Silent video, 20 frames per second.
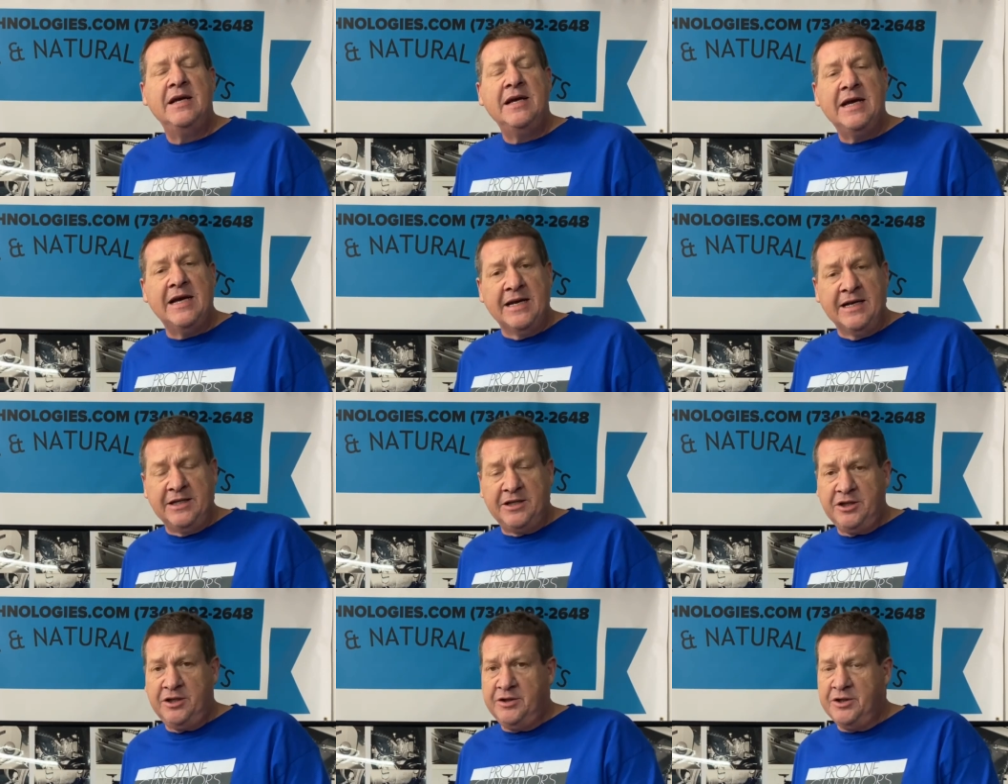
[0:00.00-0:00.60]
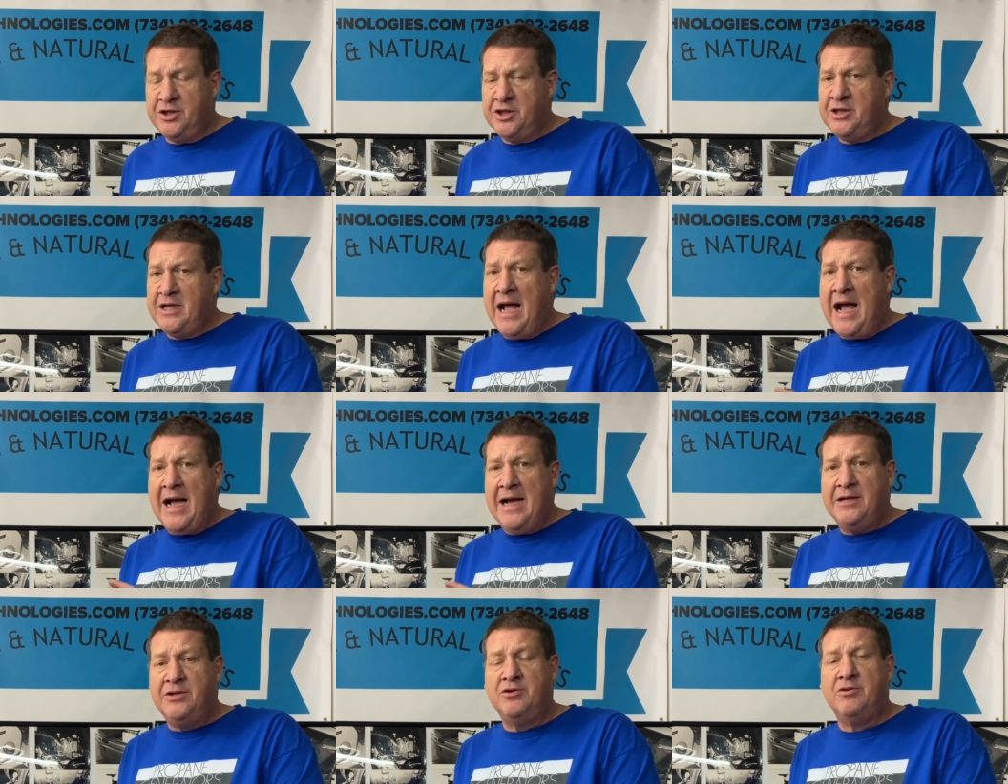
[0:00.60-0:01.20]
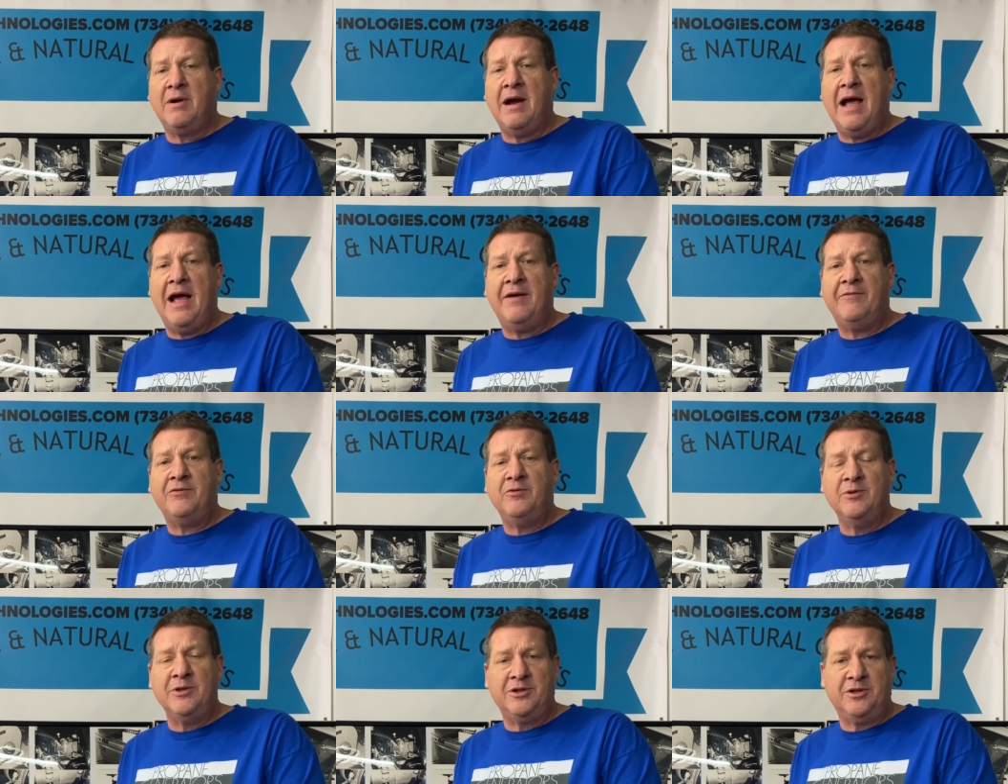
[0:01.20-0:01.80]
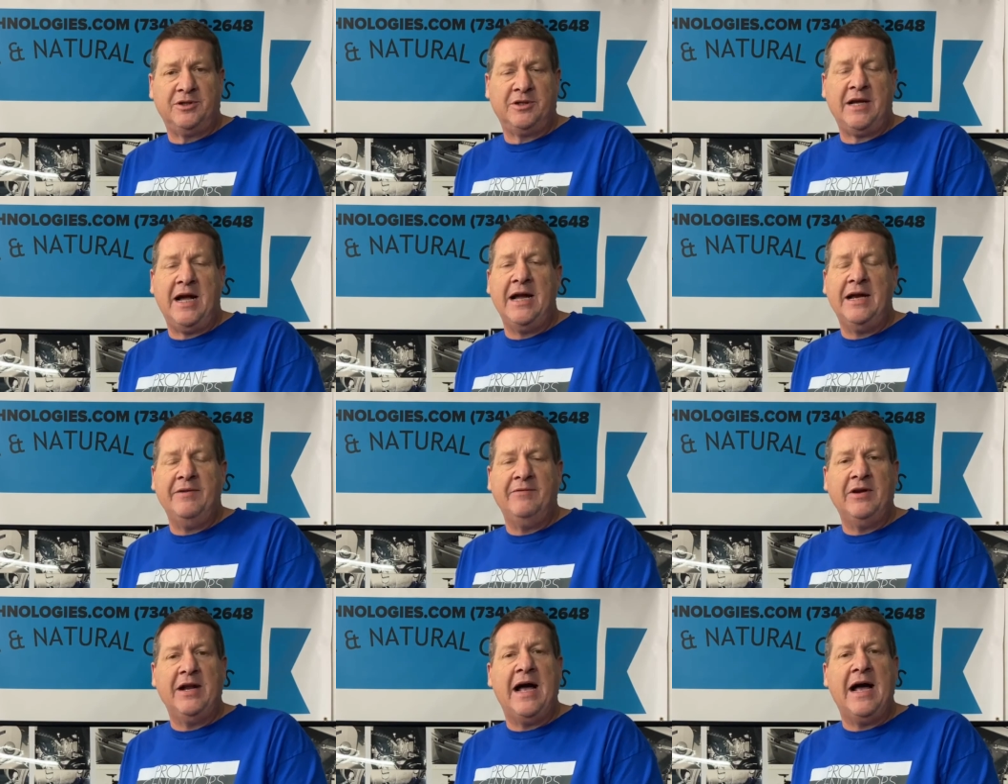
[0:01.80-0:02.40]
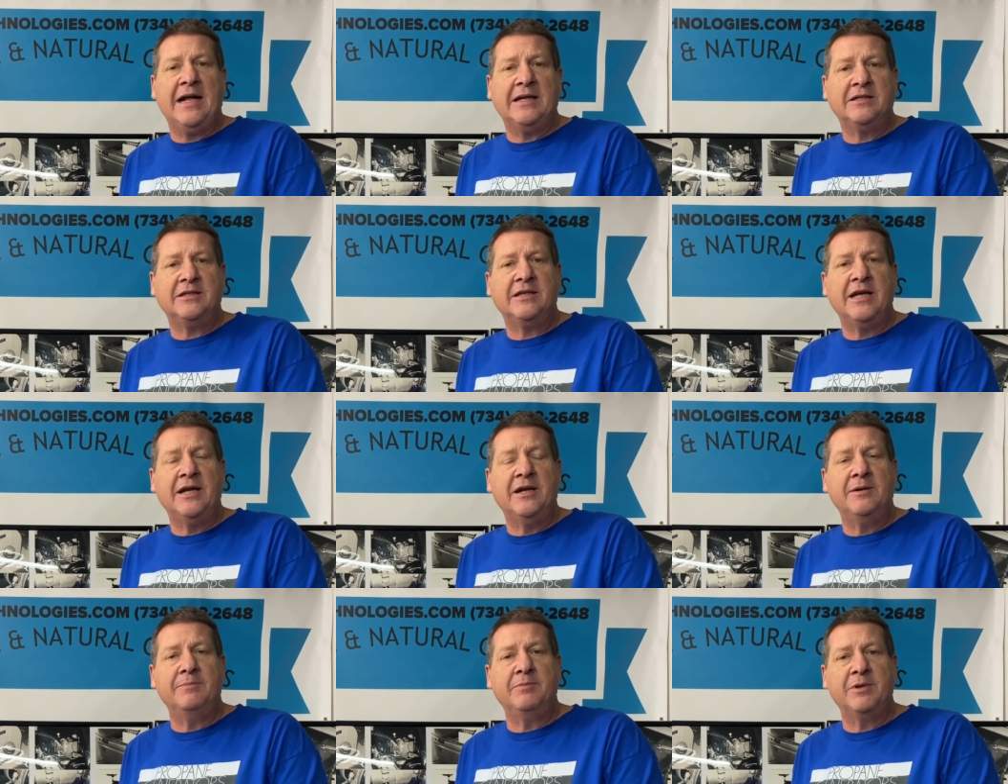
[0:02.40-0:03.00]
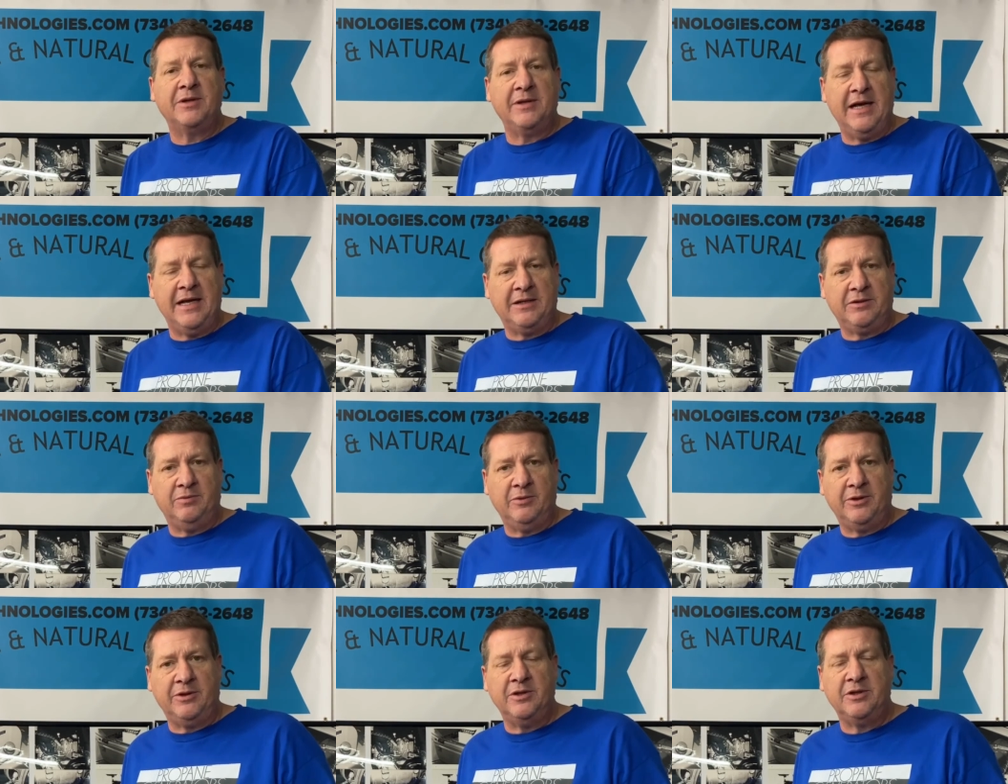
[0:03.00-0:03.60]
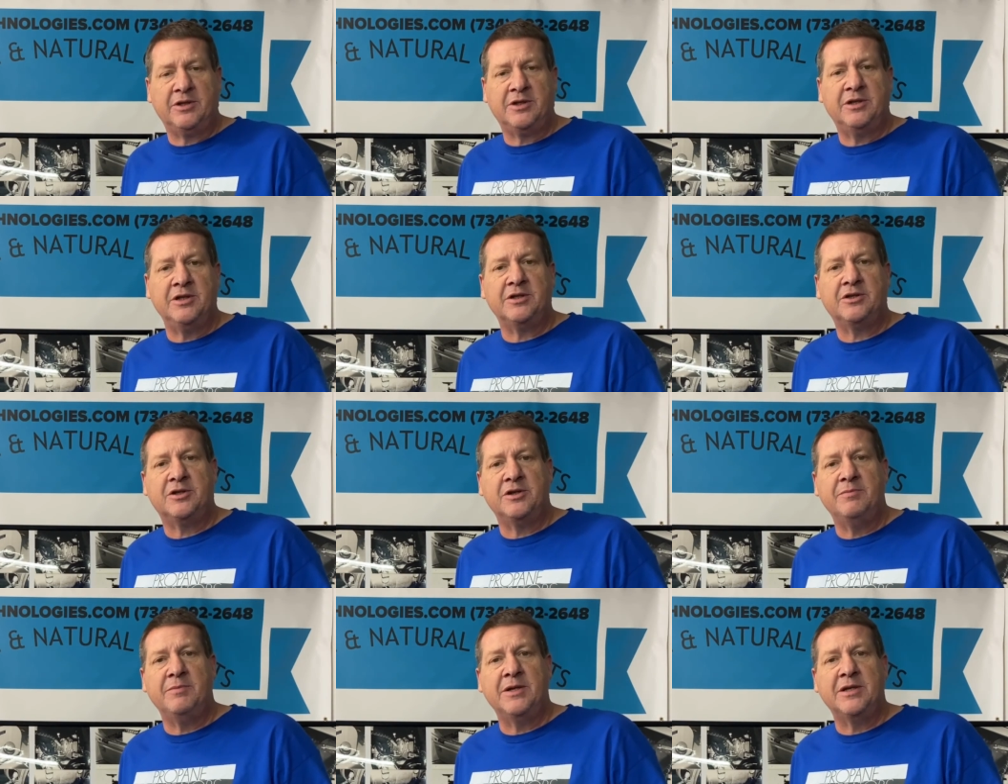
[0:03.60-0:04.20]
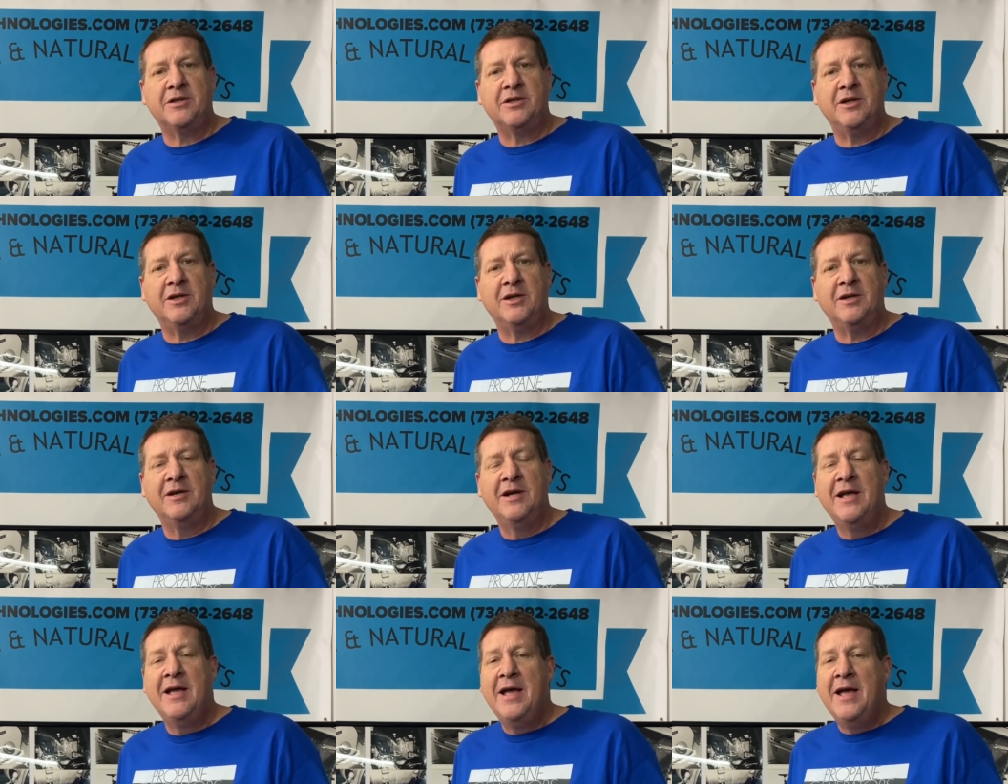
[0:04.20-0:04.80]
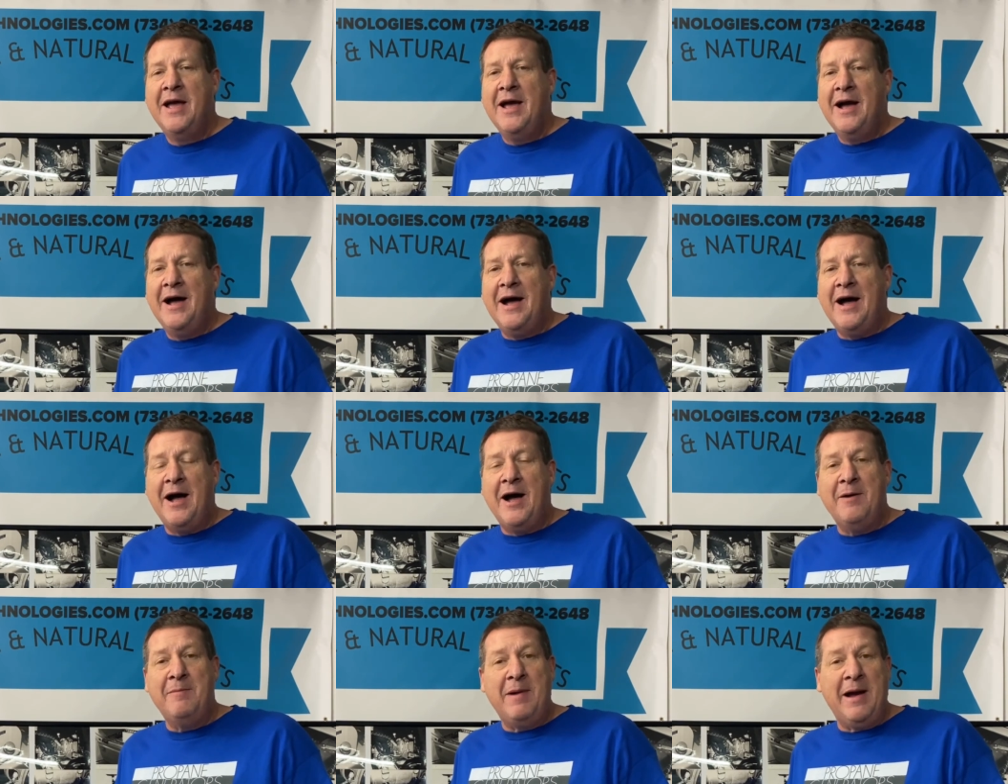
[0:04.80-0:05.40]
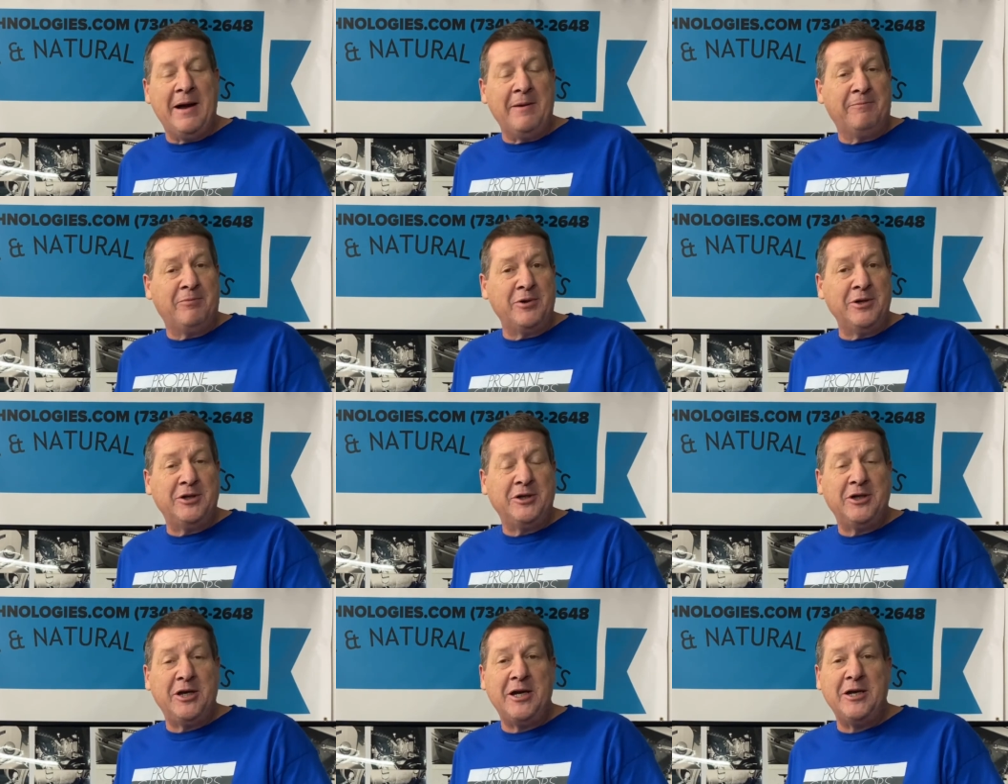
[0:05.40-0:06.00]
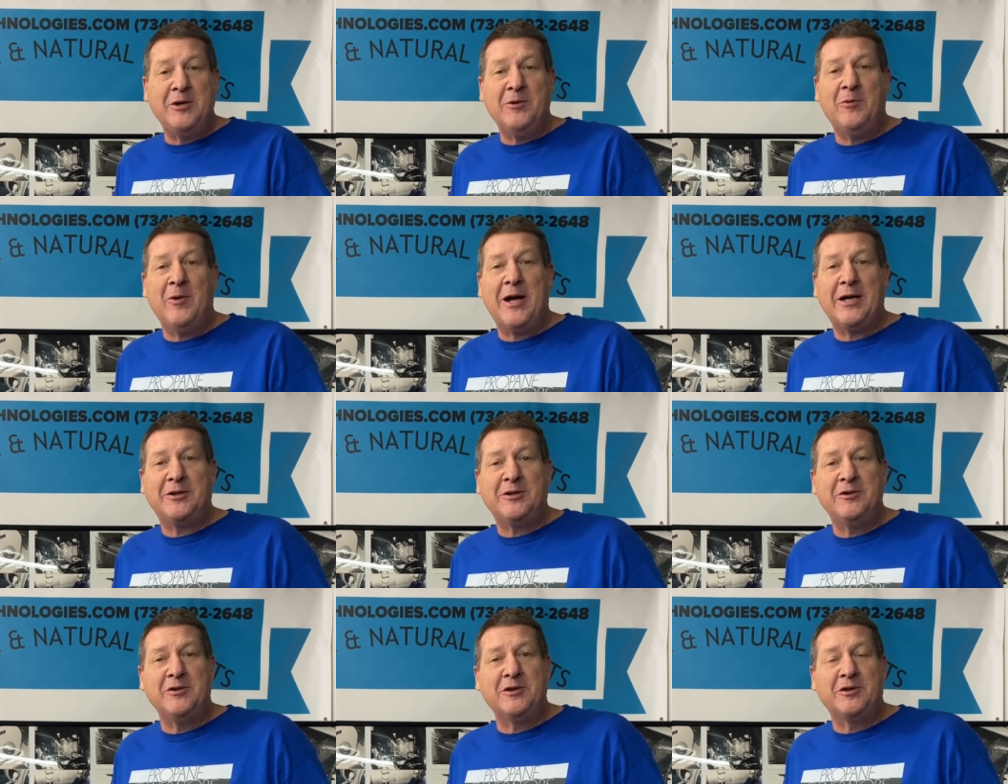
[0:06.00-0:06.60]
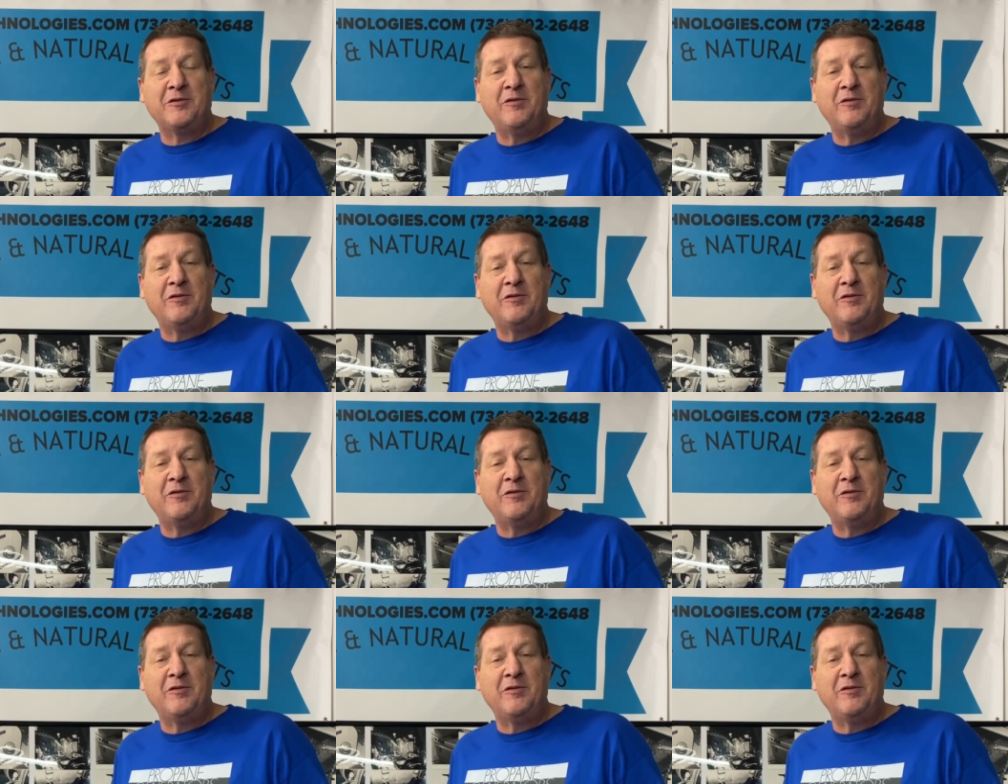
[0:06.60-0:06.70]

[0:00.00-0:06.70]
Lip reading: and it's the side draft, which is kind of an odd setup, but that's what this system is here. I appreciate you watching this